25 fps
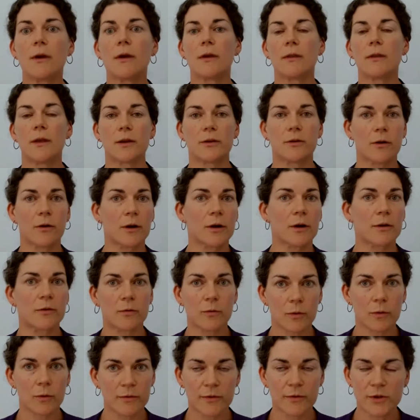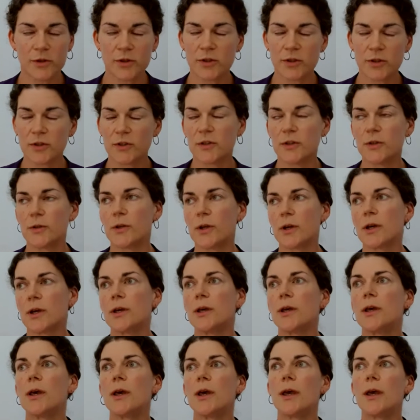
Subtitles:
that target swordfish and tuna.